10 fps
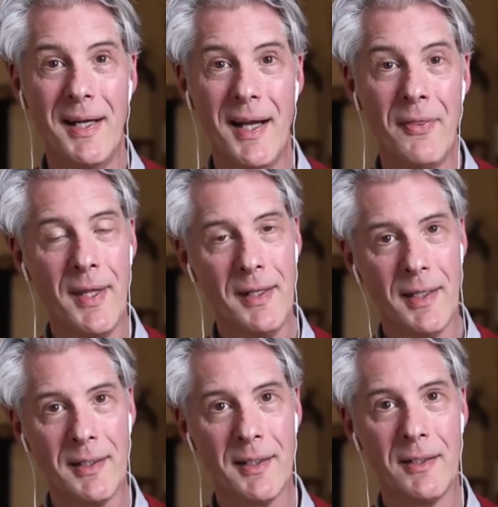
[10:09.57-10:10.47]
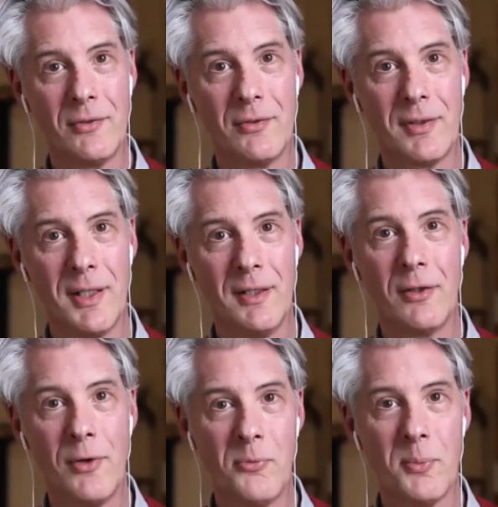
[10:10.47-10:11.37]
And then, like a kid at
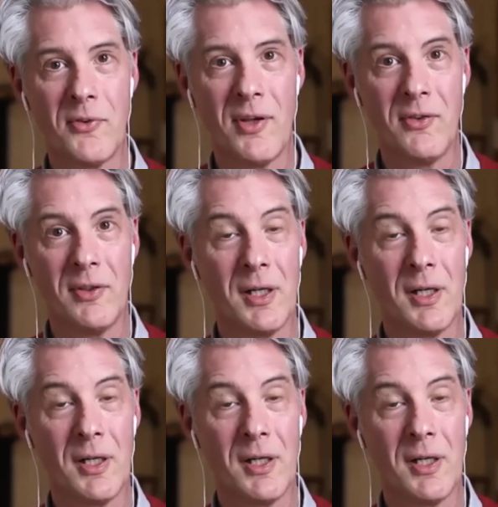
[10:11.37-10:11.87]
Christmas, I said,